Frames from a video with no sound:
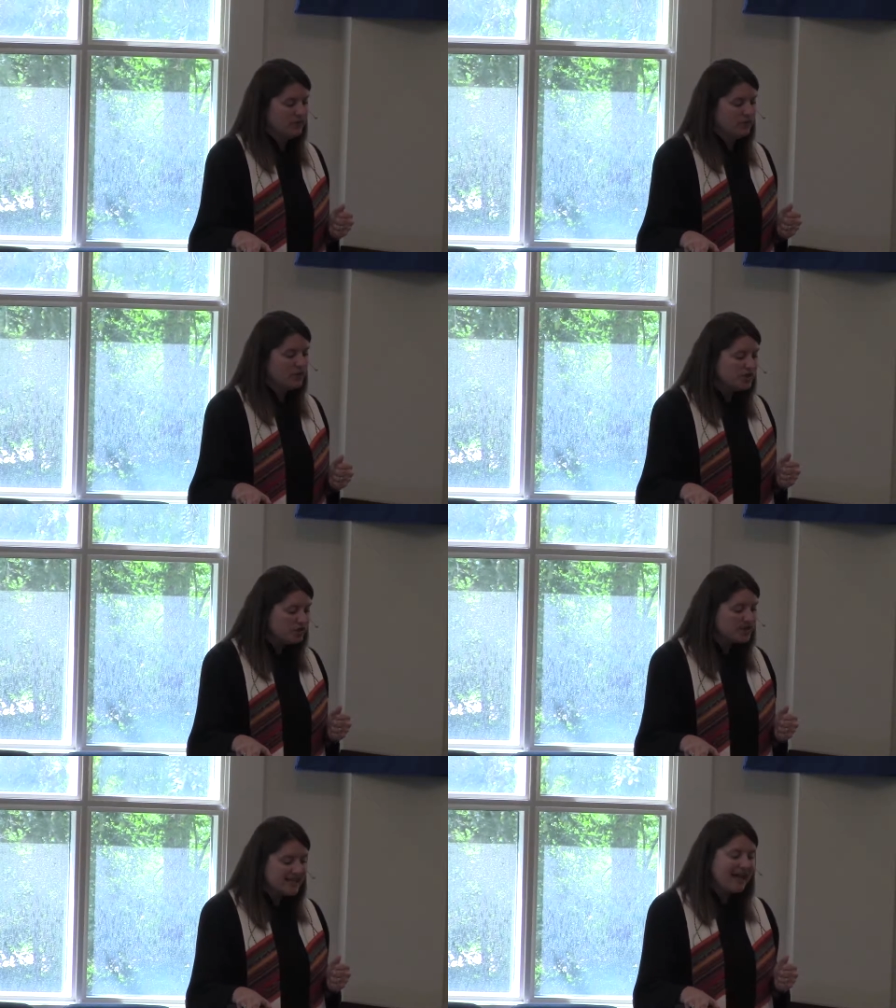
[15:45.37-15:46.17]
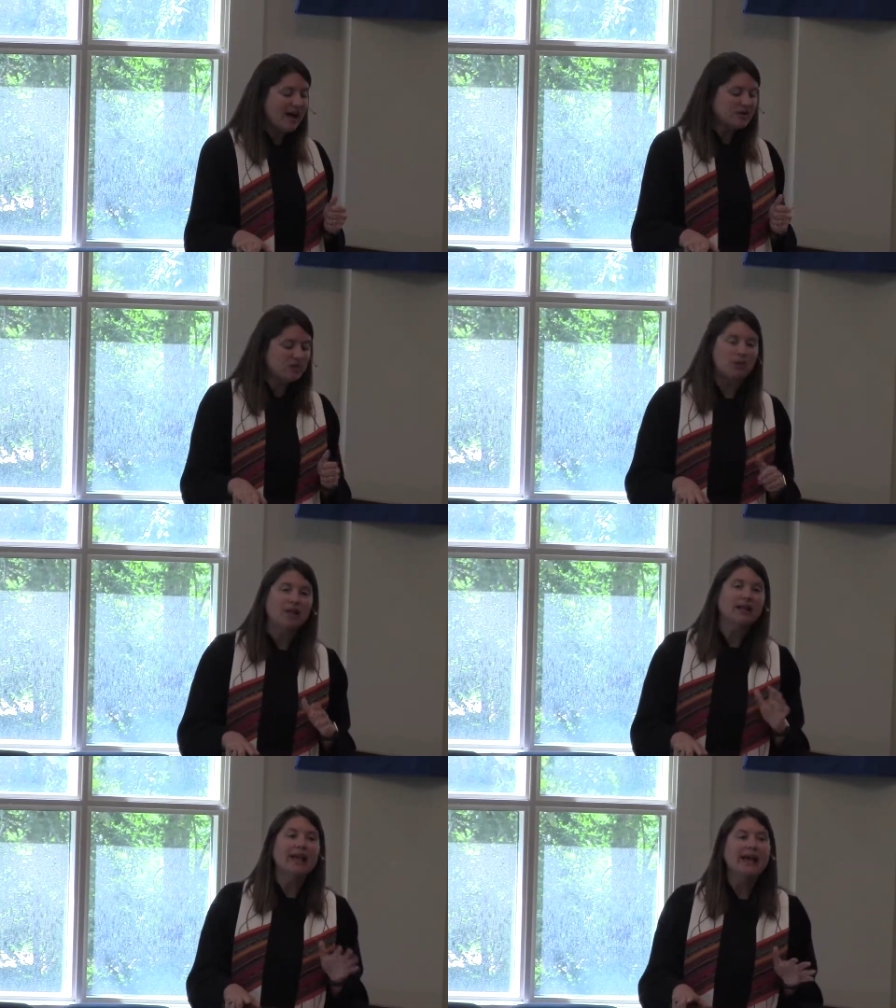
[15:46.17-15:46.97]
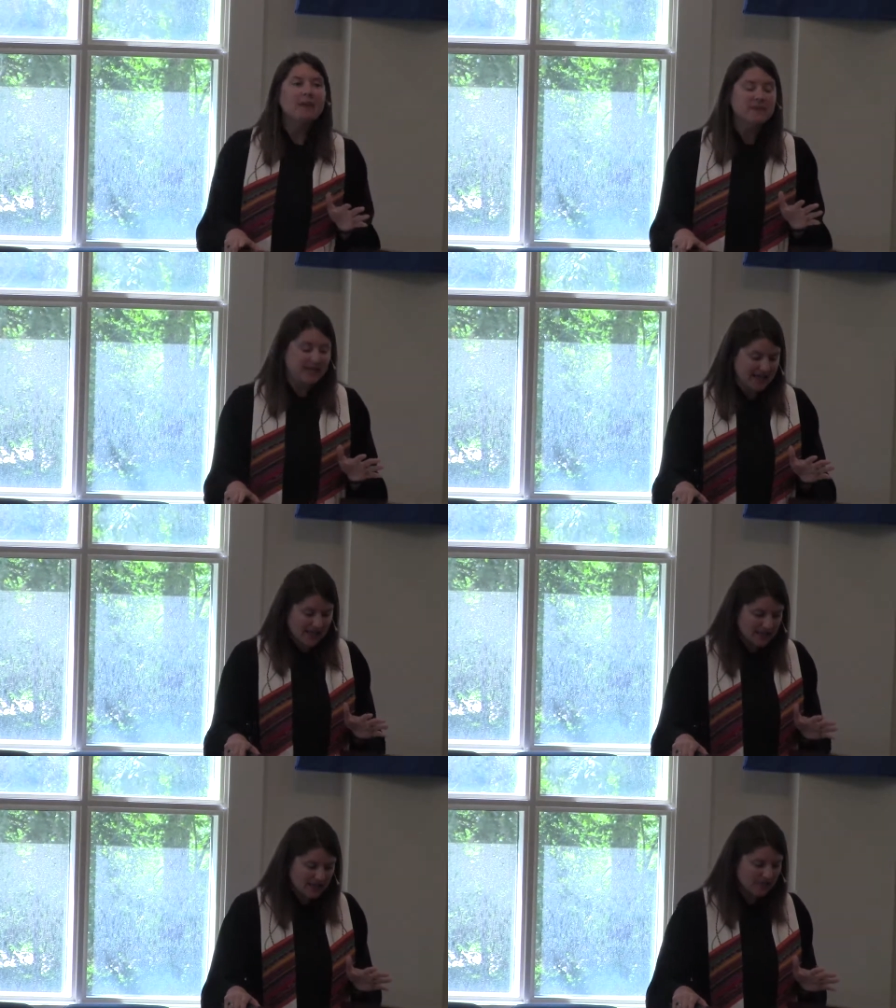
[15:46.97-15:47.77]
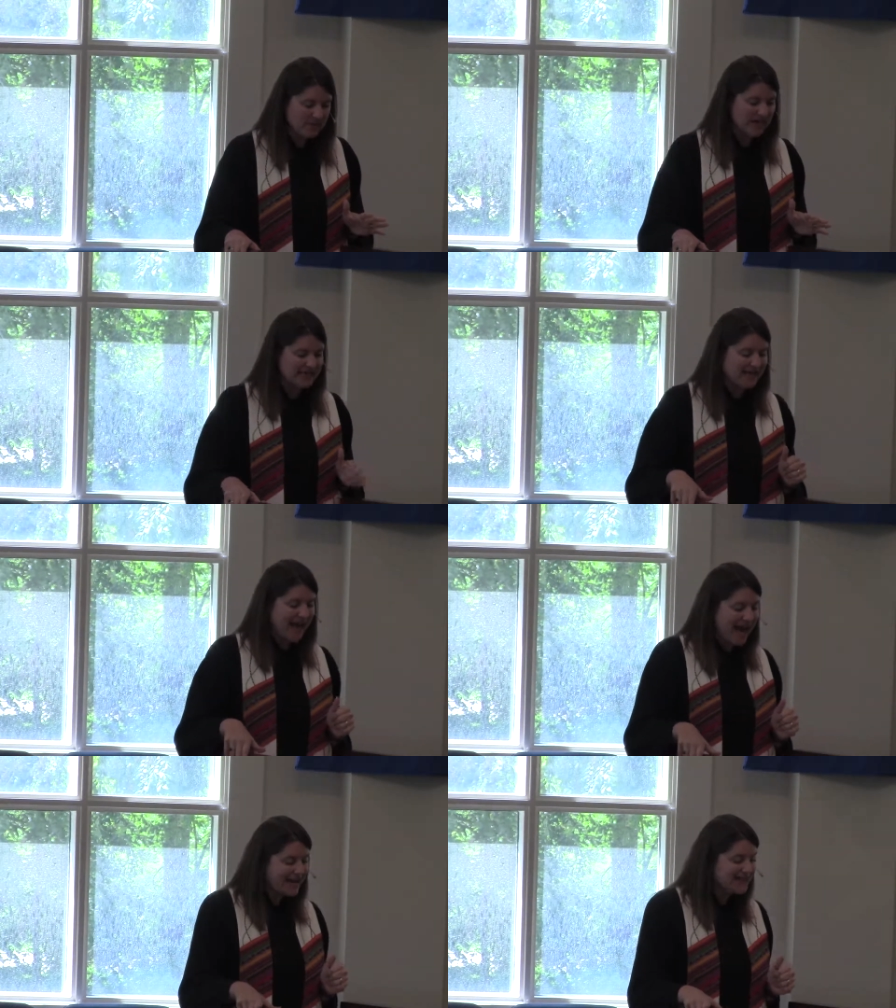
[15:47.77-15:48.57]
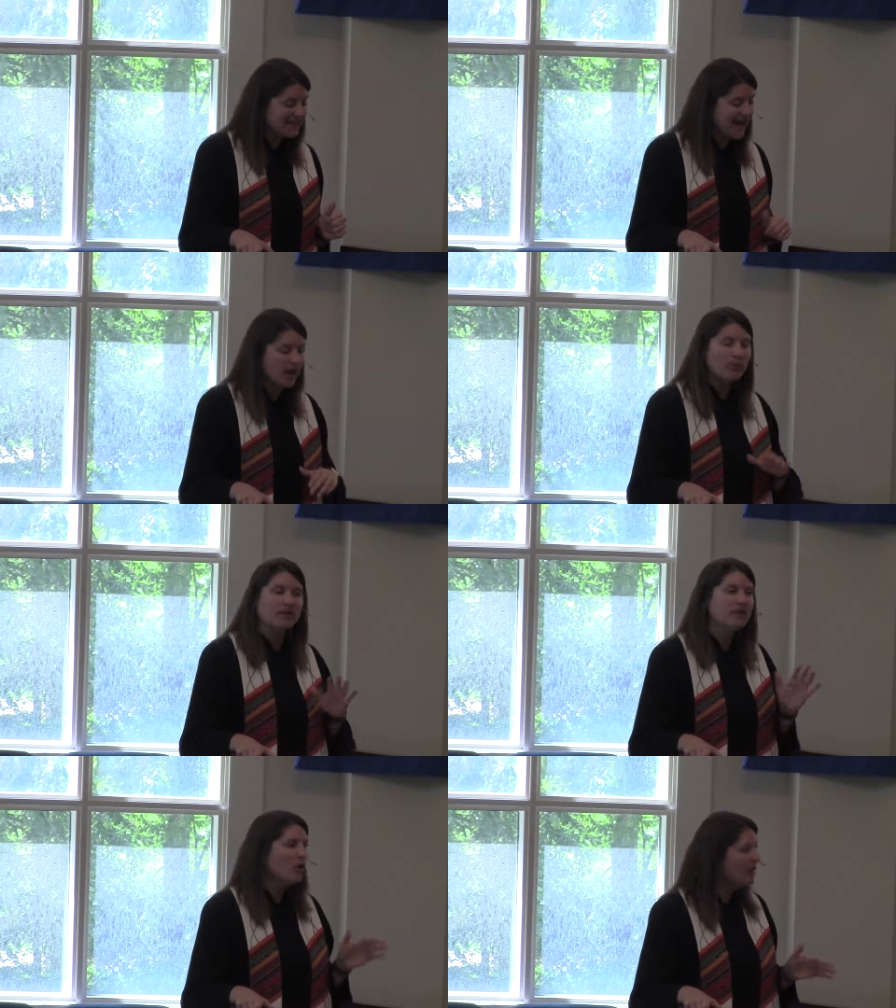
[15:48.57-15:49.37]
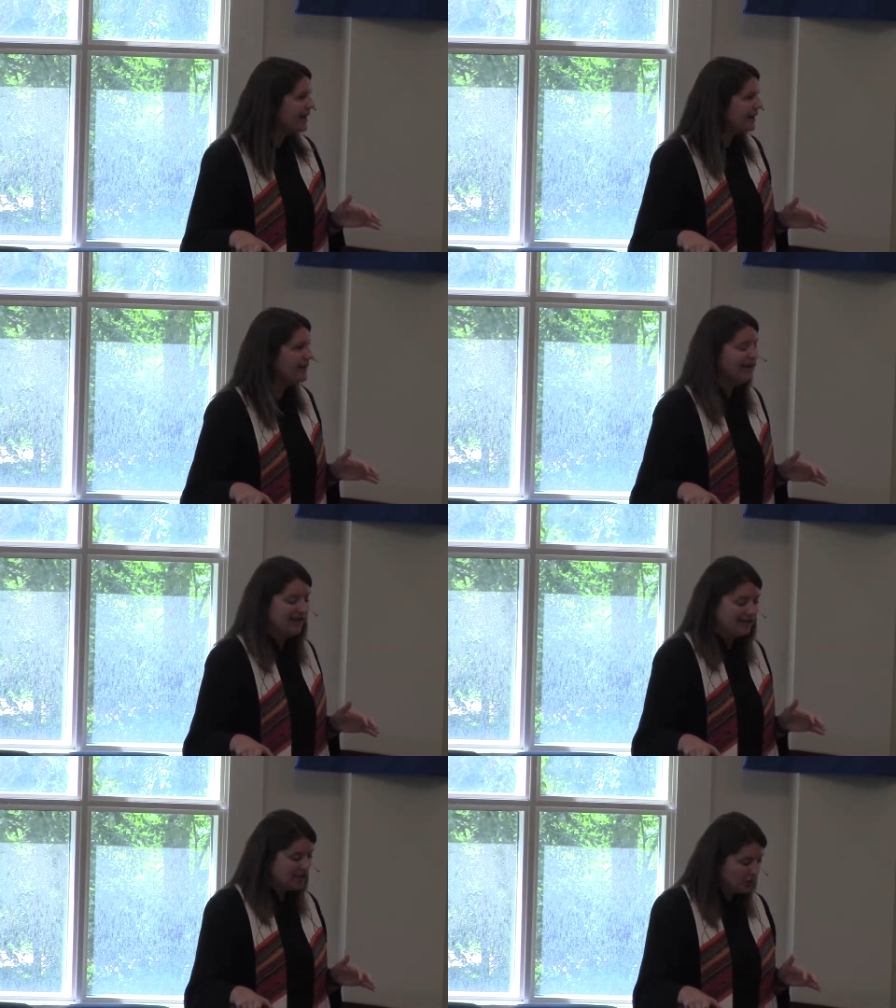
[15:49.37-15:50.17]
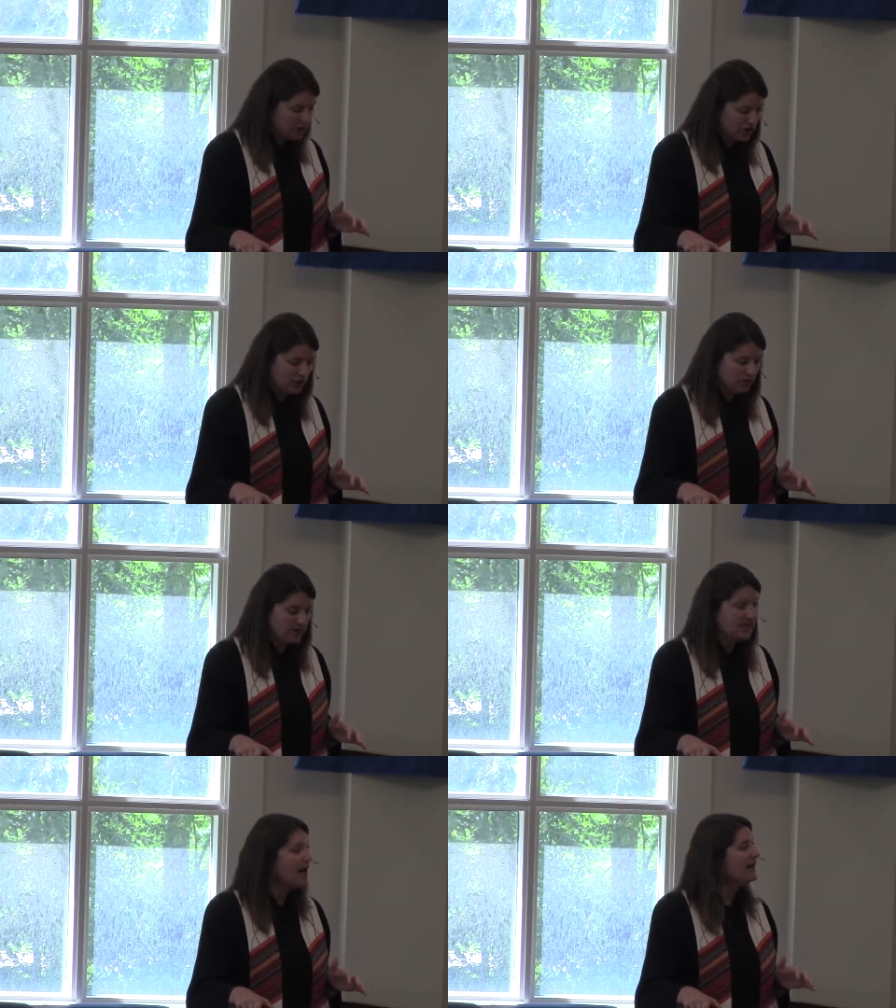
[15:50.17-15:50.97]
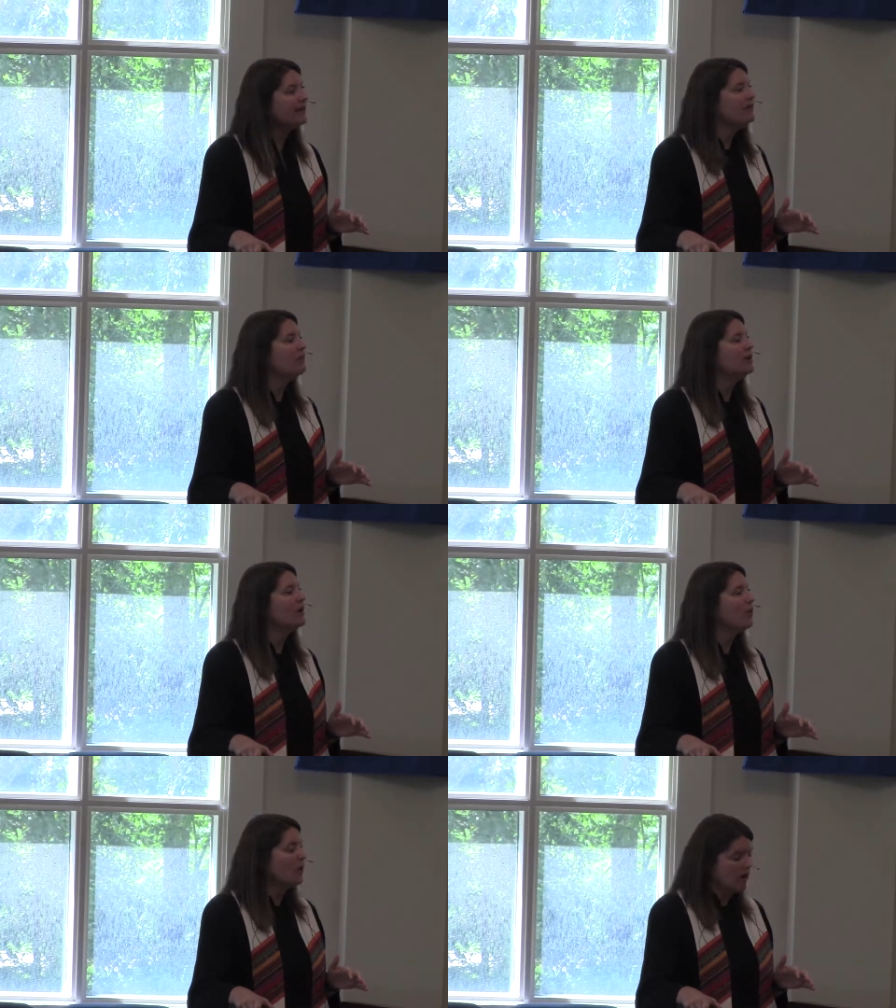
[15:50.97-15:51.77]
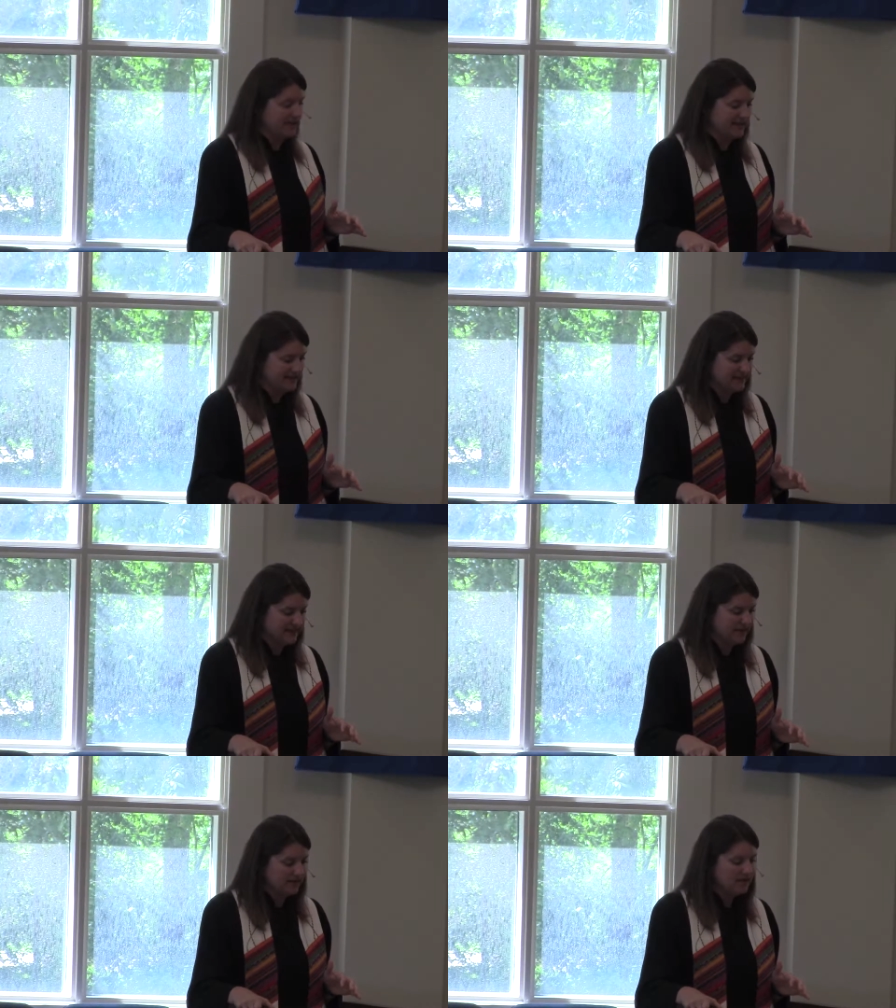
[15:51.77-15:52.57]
When you're sent out to proclaim the kingdom and to act it out with no money, no shoes, not even a walking stick.